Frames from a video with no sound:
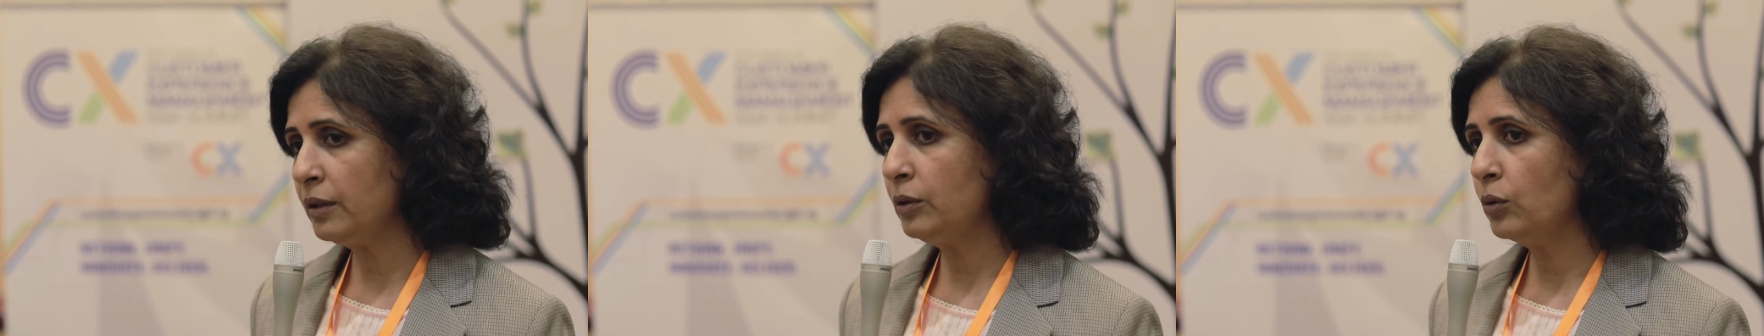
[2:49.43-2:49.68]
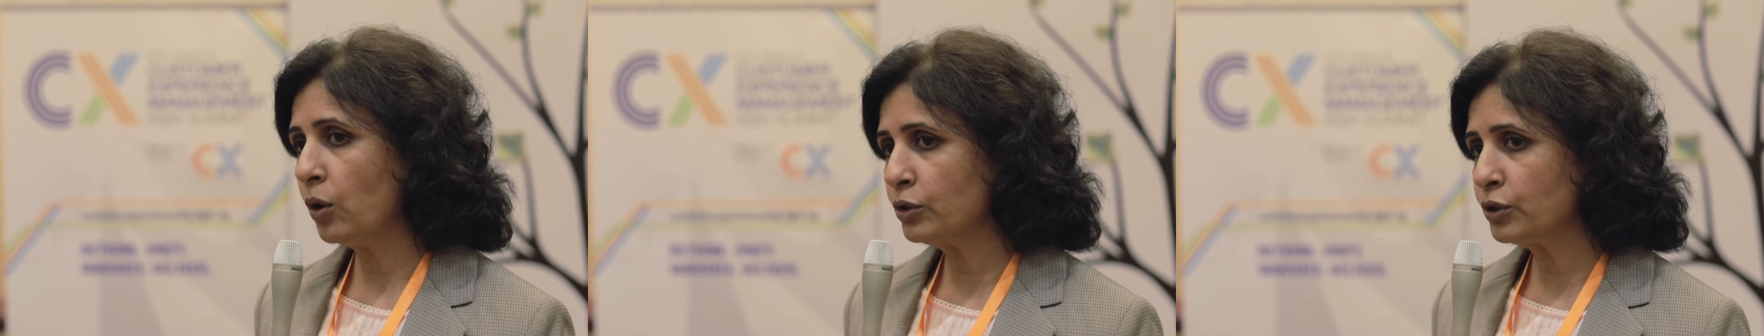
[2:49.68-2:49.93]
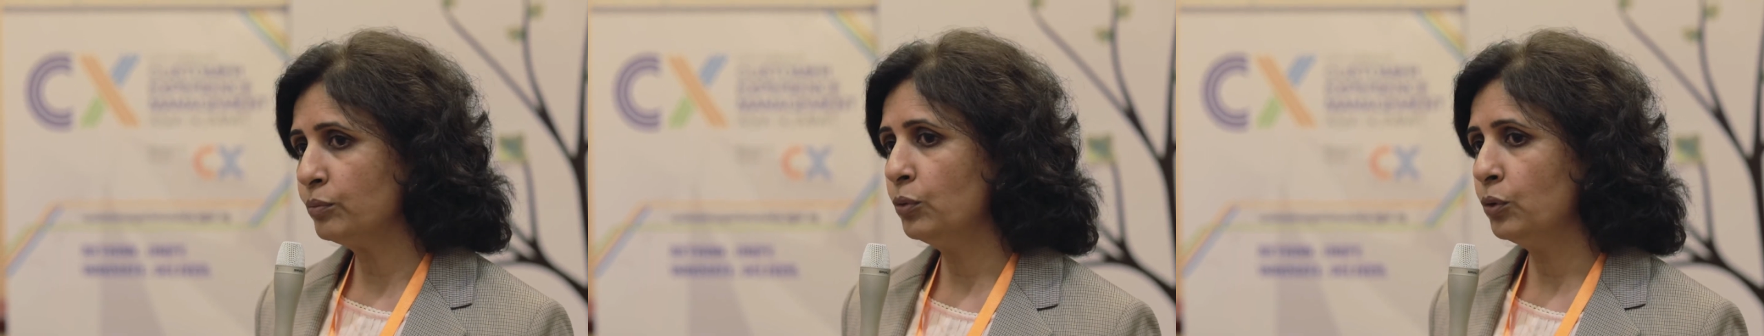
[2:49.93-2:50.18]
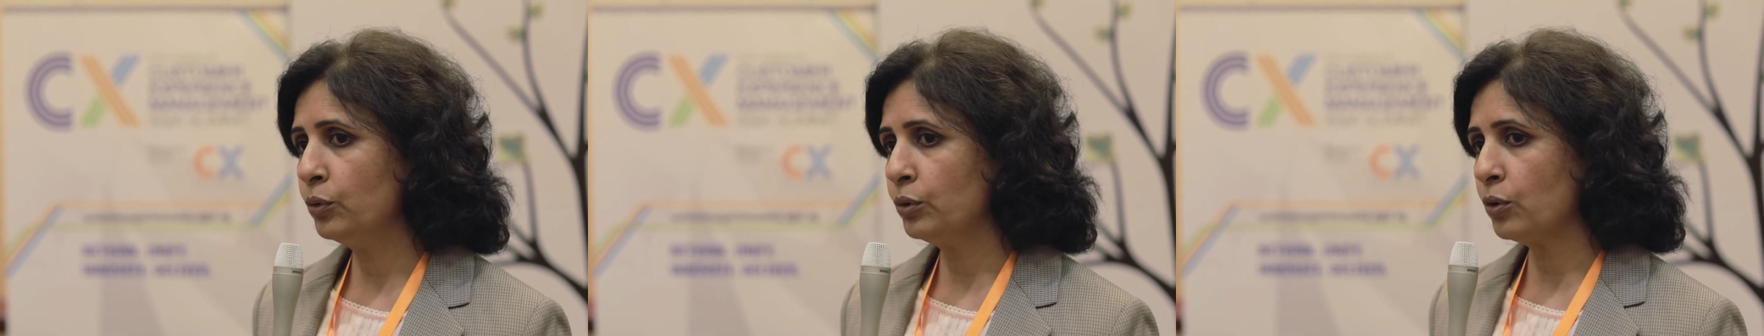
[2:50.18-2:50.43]
a lot
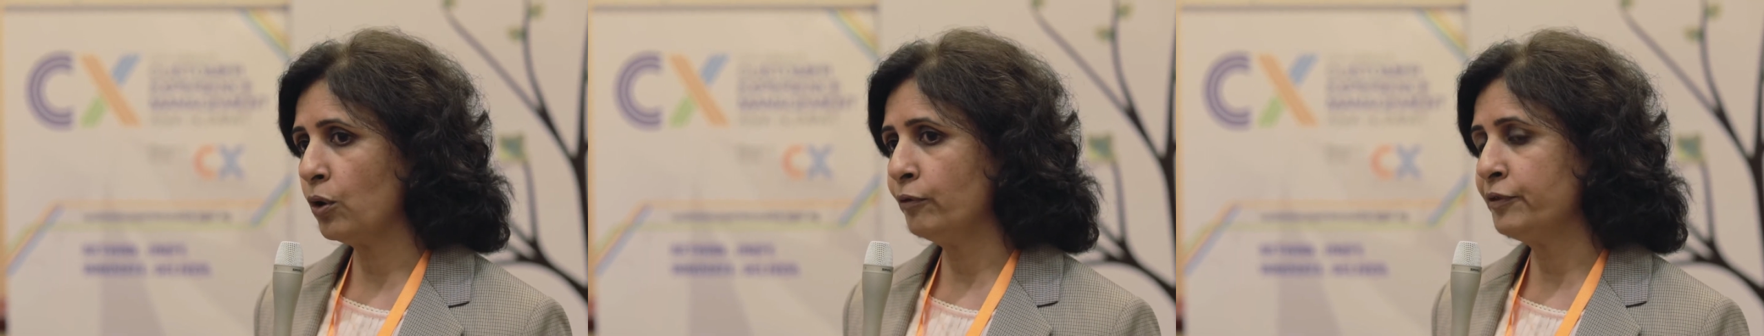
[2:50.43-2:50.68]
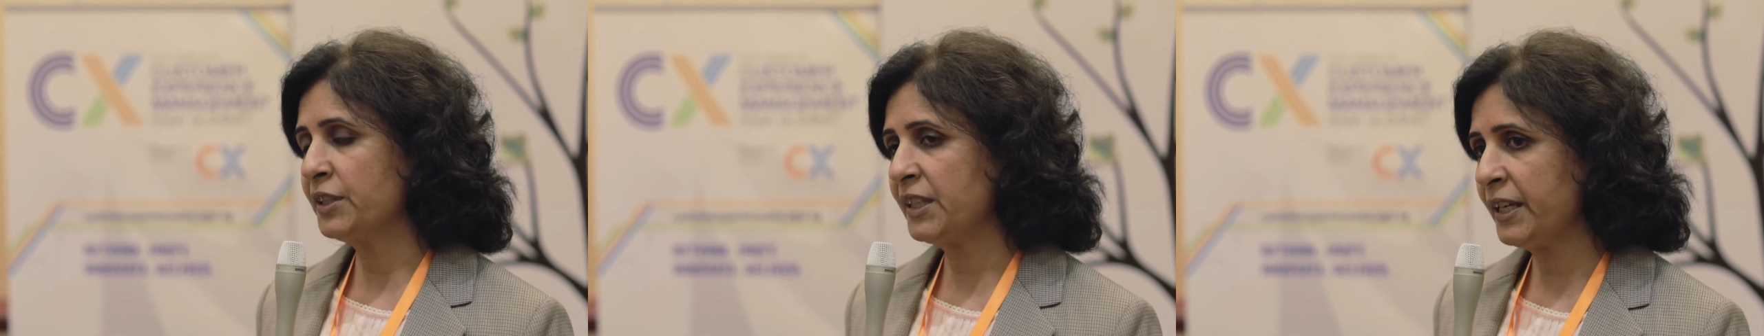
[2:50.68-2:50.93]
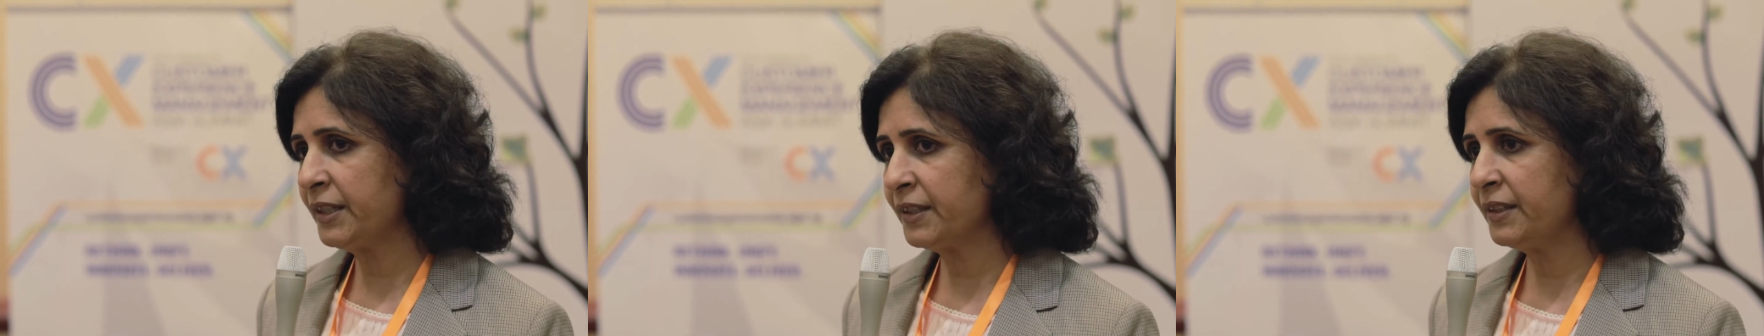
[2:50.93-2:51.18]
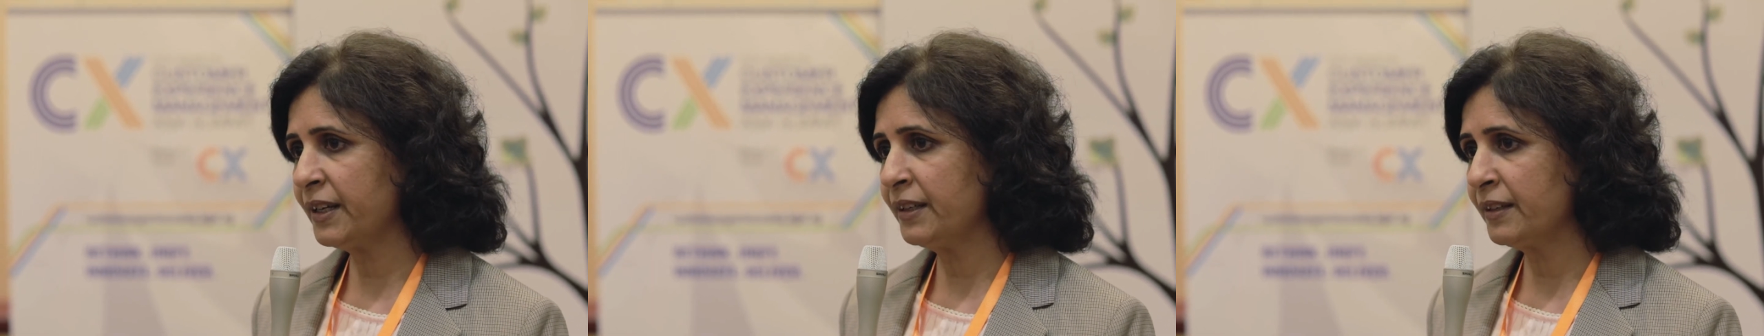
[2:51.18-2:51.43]
more of
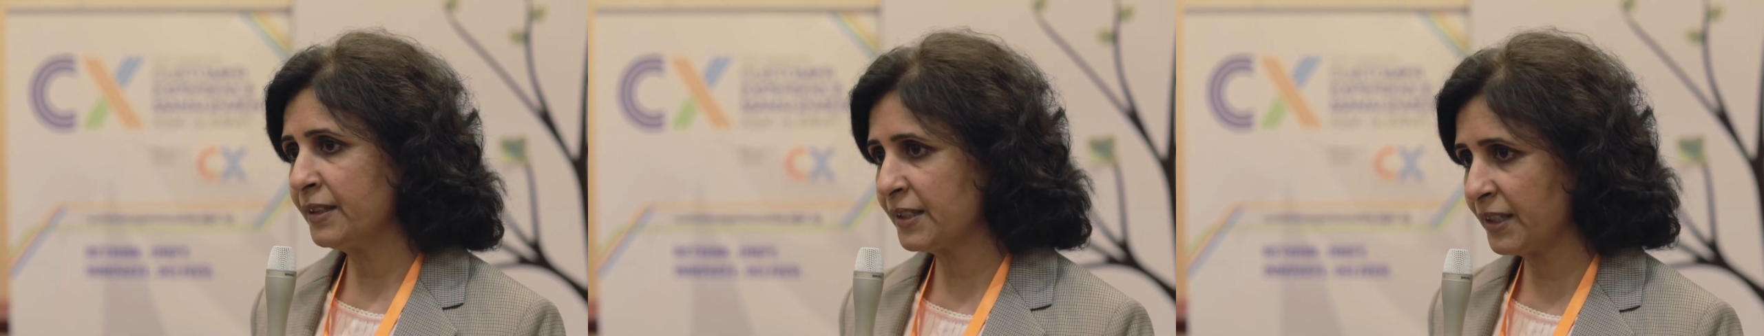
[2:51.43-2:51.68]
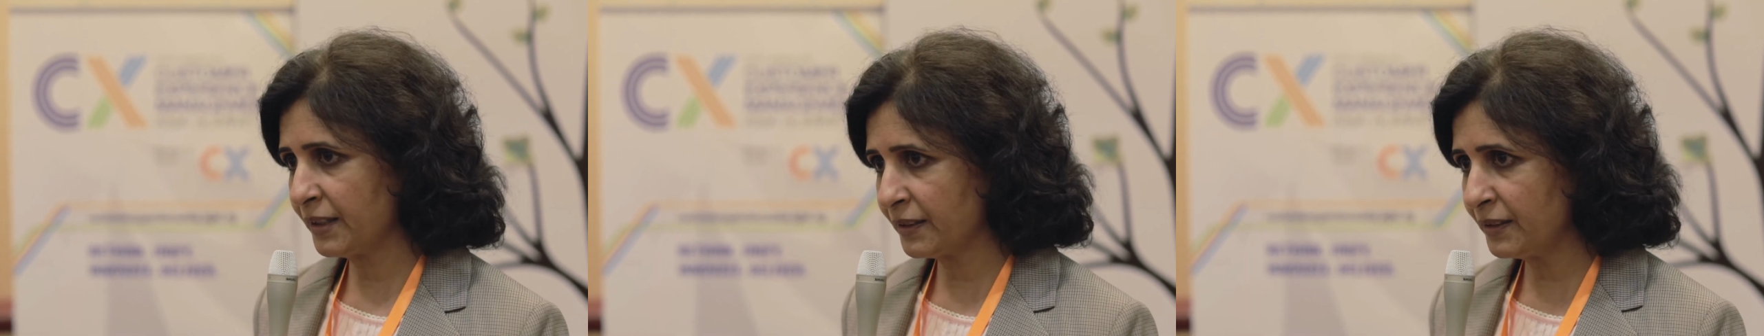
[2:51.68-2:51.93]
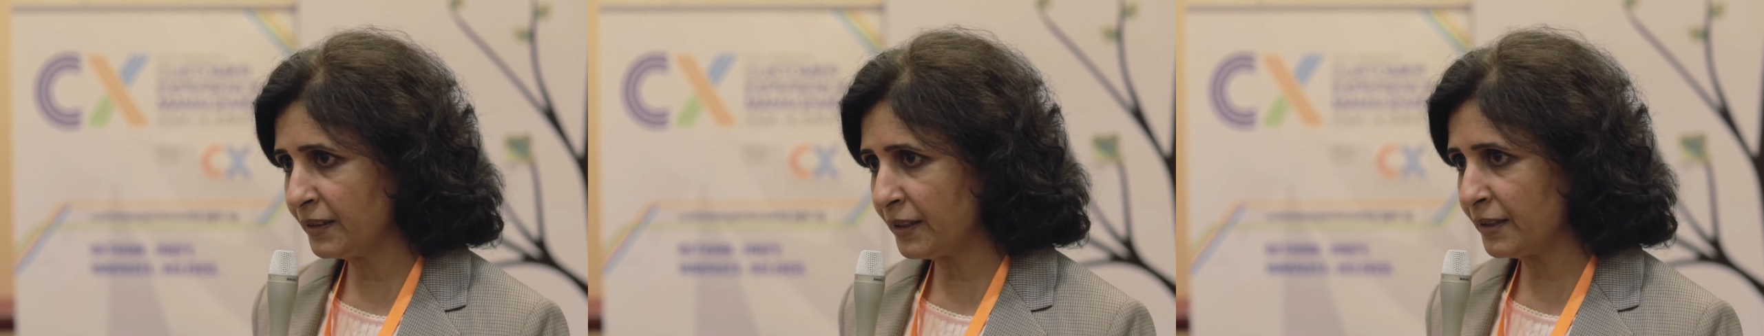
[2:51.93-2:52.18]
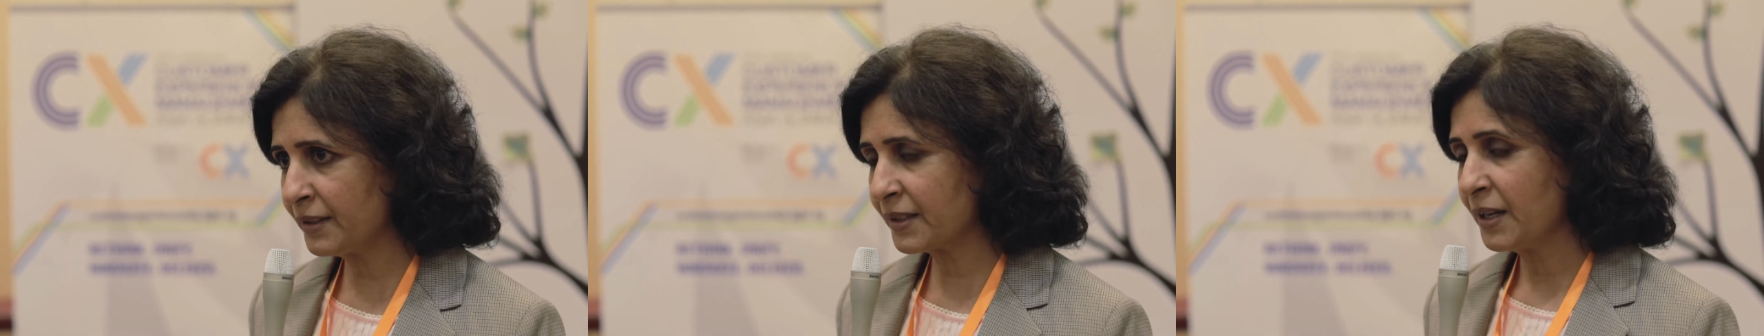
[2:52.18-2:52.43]
stated and unstated
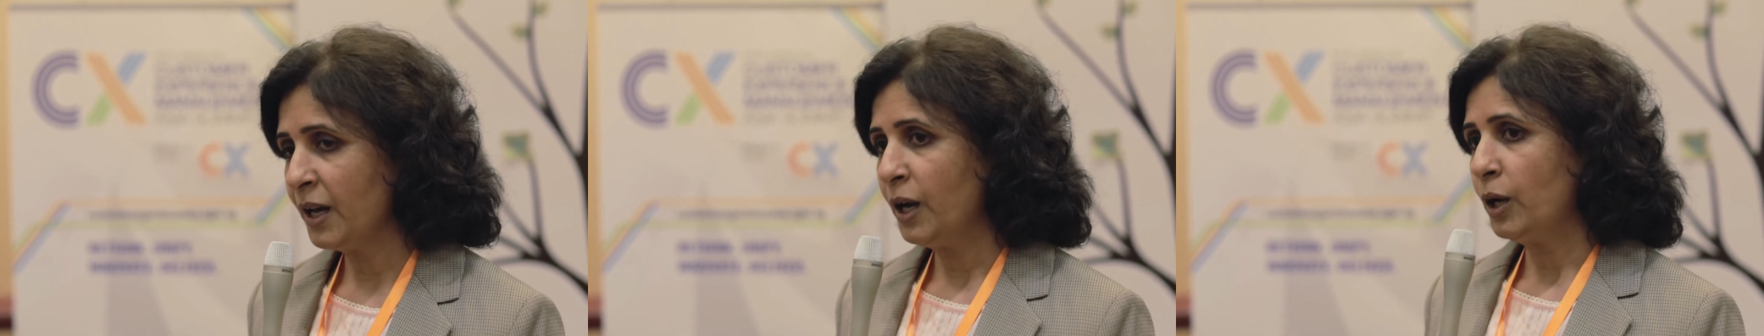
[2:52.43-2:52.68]
needs.